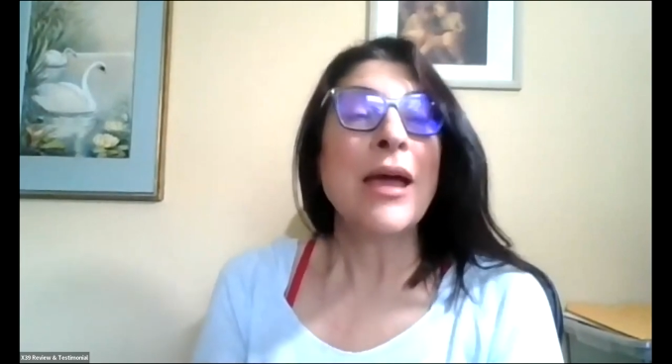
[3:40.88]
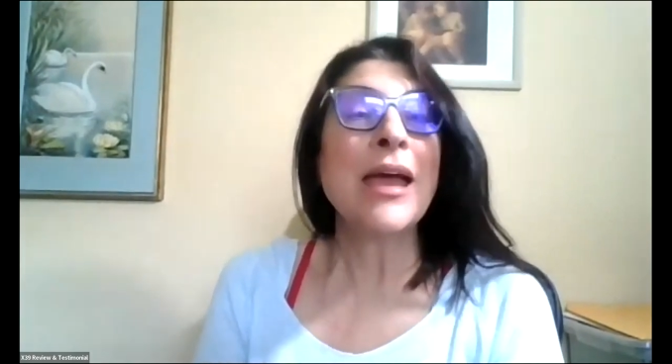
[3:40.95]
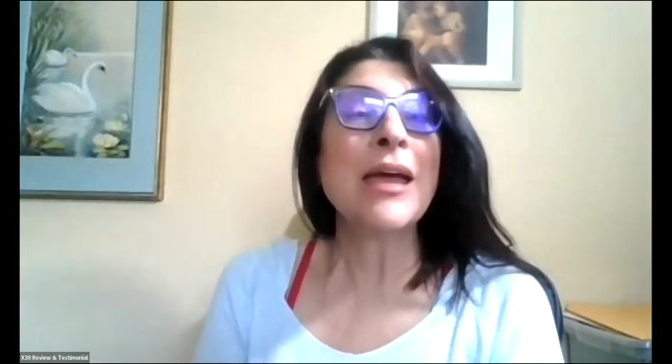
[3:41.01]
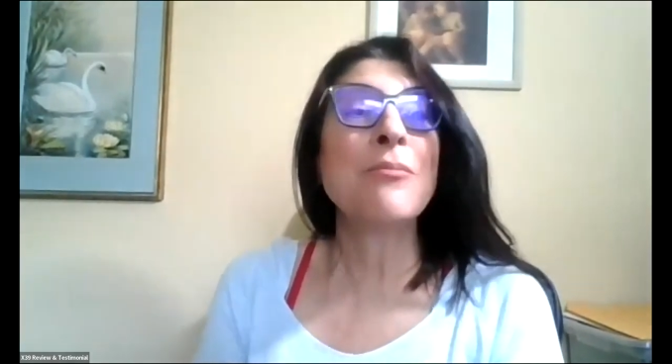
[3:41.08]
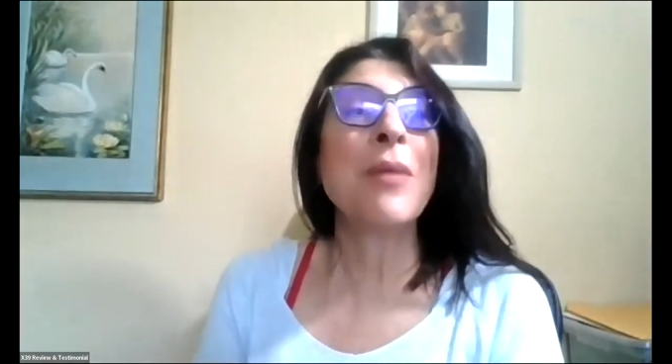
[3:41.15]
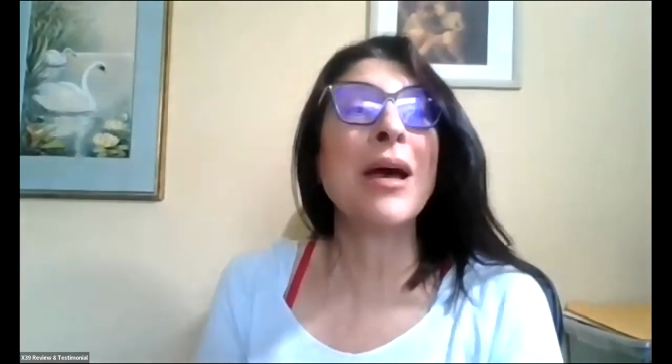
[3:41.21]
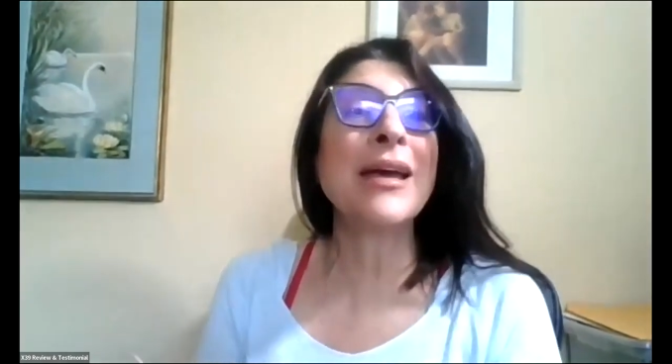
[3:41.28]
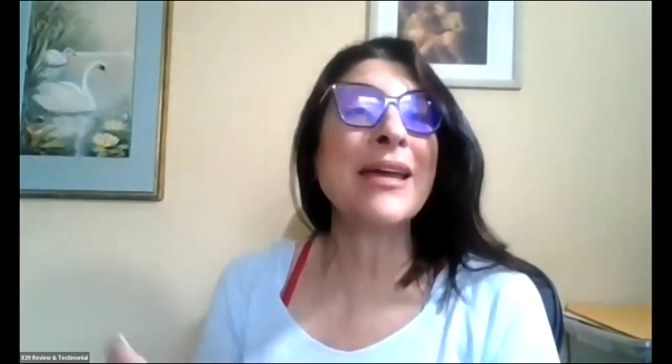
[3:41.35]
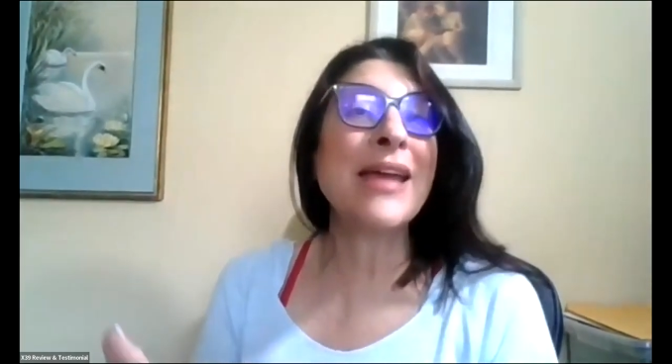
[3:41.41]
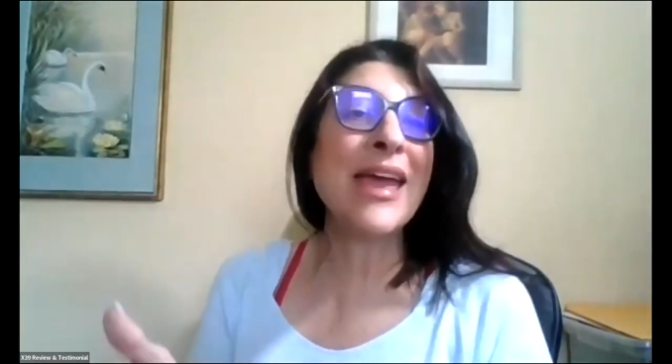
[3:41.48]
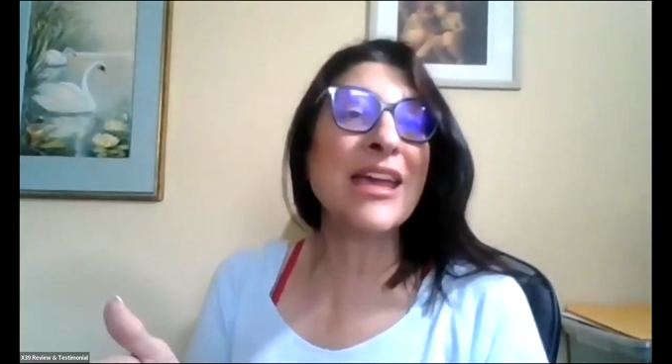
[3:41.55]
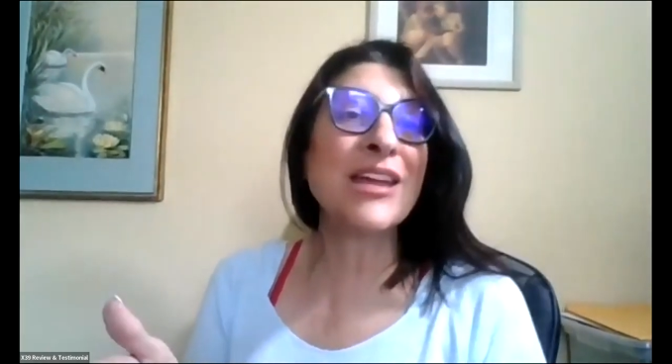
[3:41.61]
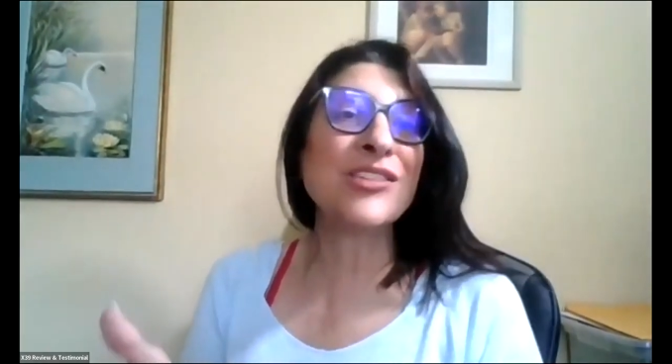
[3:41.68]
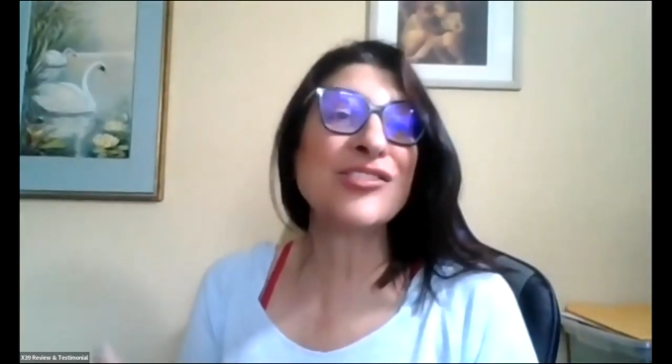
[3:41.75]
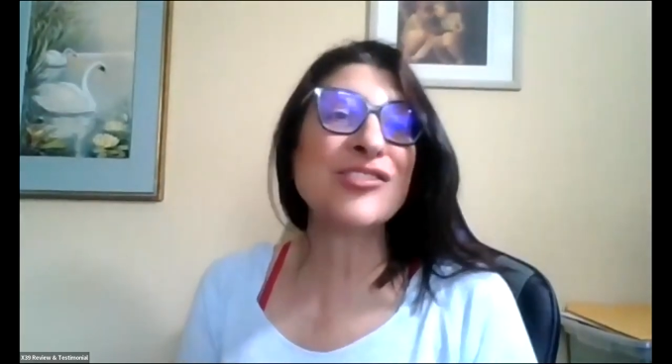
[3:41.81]
And by
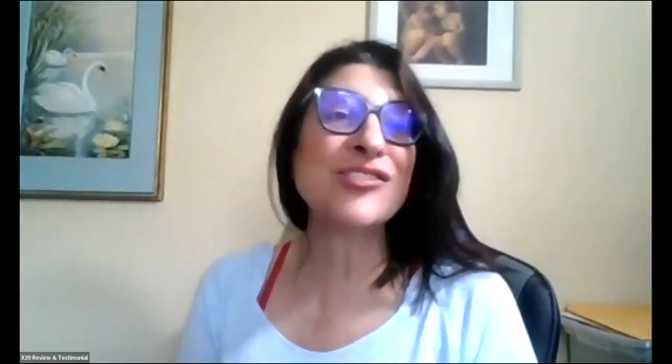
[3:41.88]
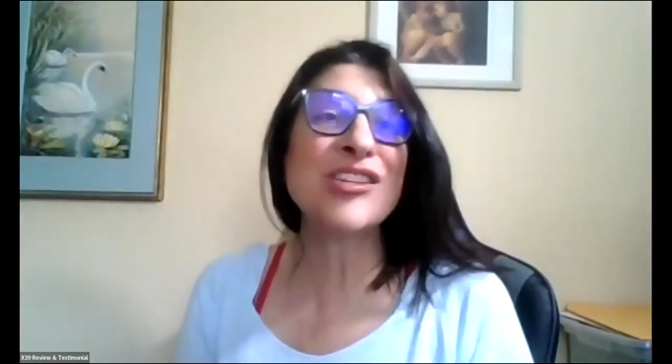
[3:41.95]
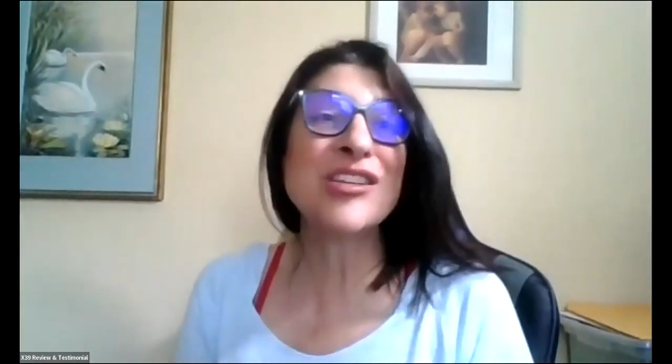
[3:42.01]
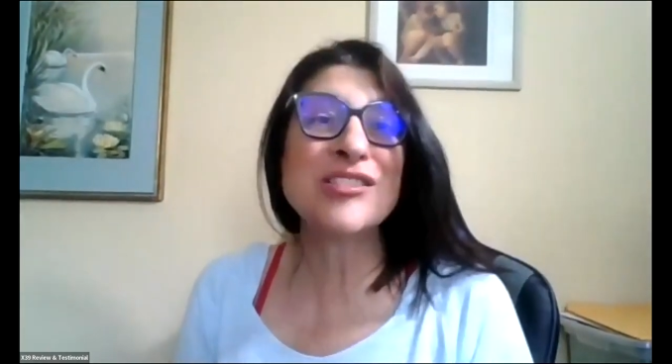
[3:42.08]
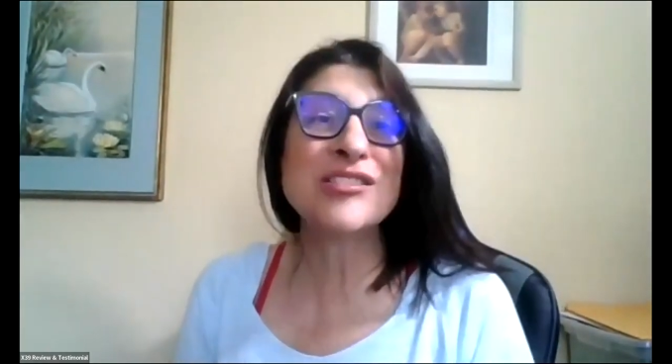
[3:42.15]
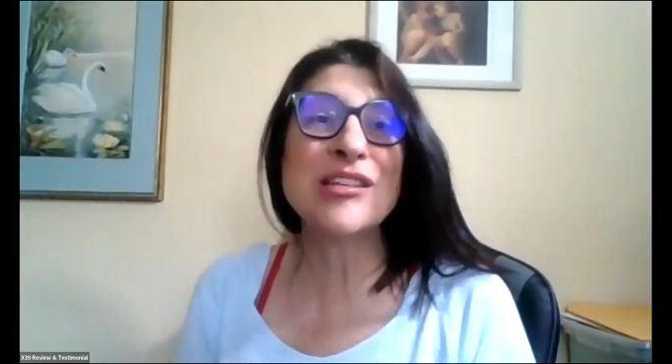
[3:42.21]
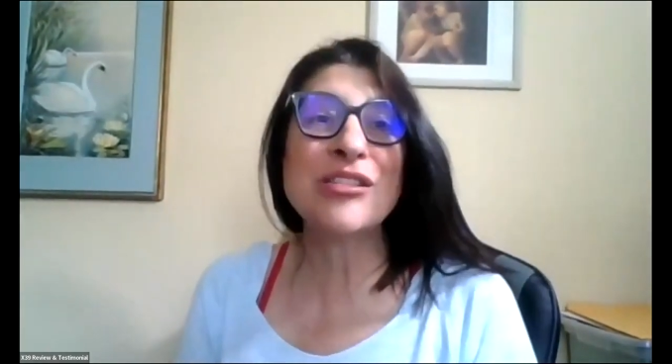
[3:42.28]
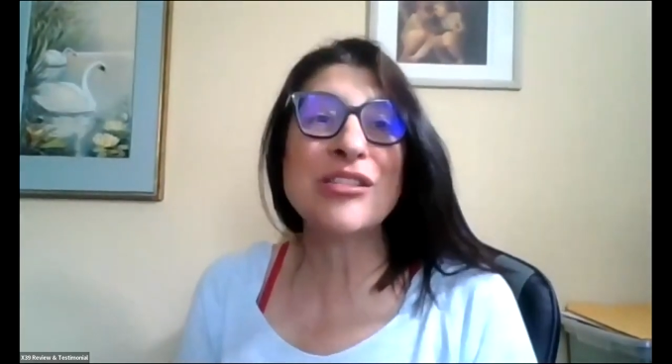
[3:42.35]
age 60,